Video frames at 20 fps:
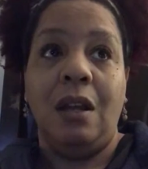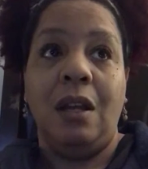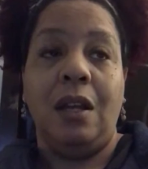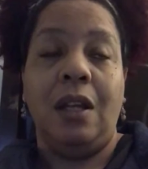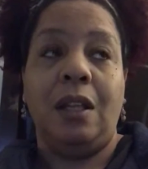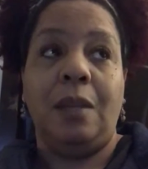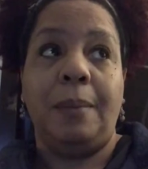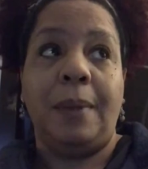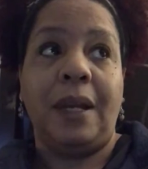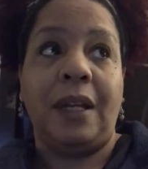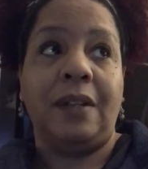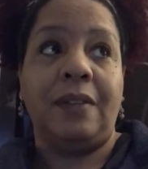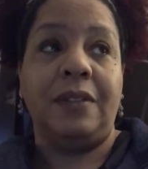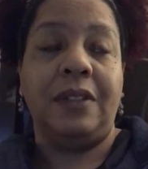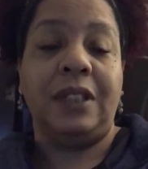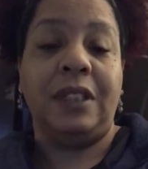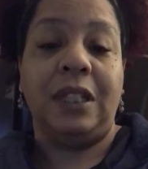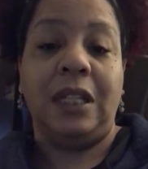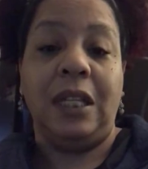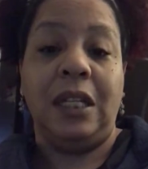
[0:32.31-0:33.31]
in the back of
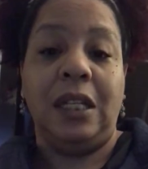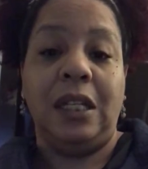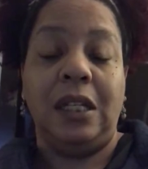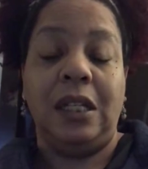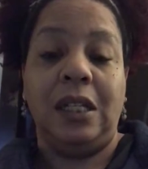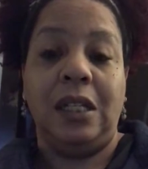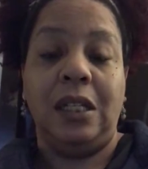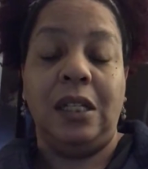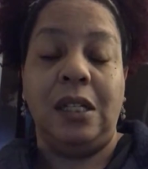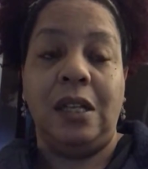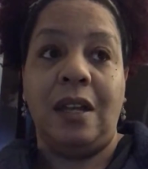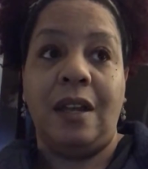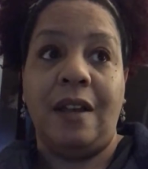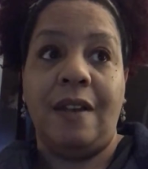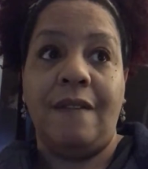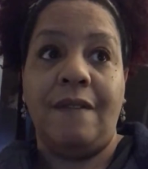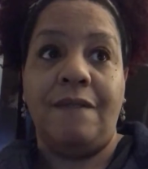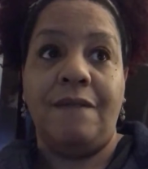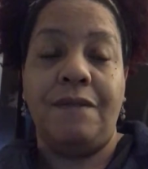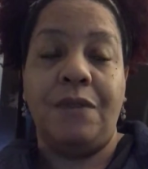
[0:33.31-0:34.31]
his head he
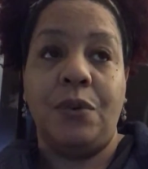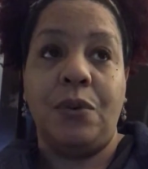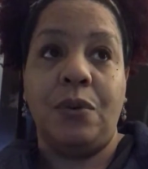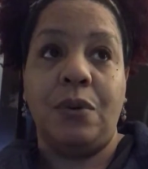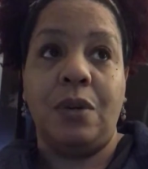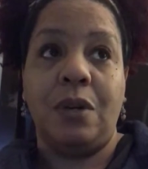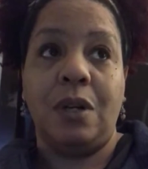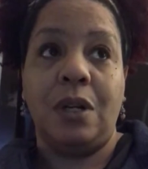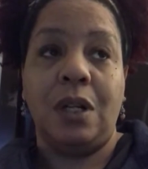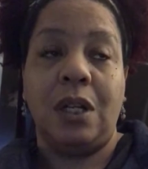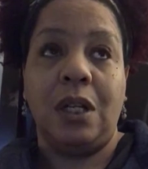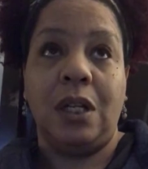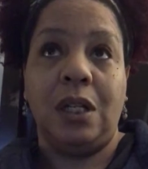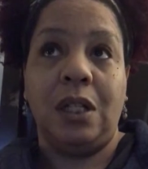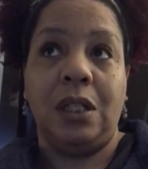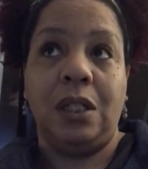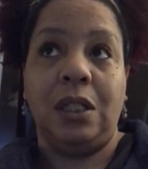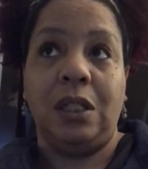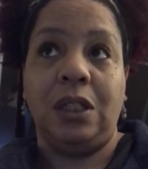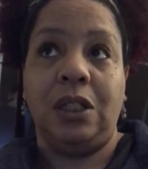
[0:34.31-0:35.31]
had four
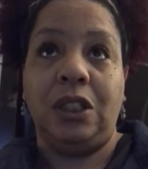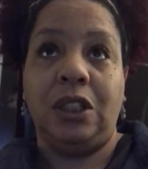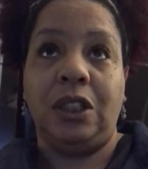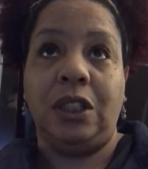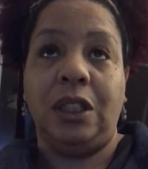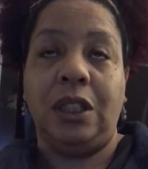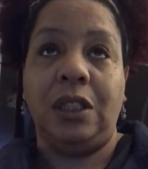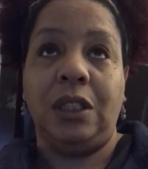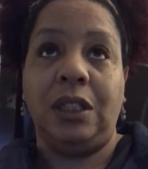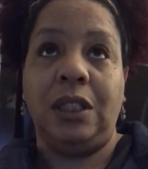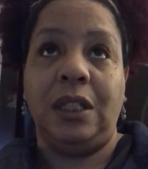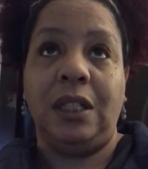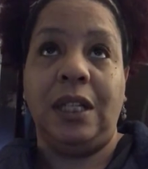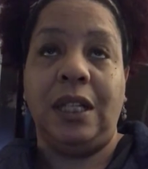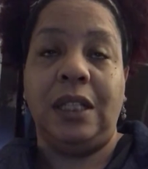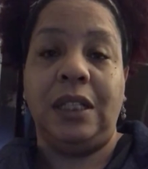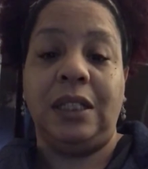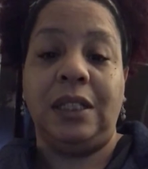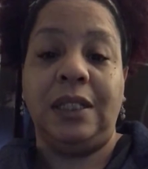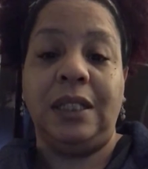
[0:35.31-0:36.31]
in his chest he
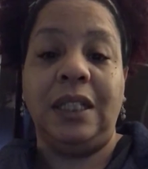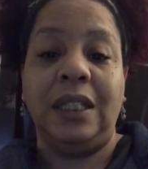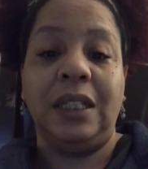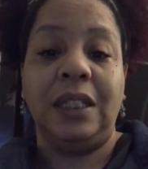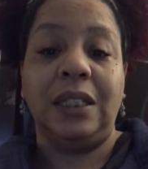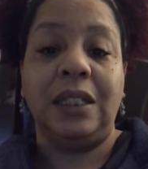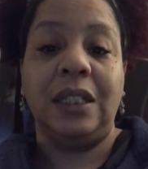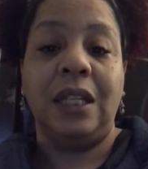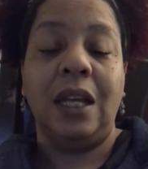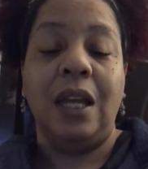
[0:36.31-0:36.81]
had six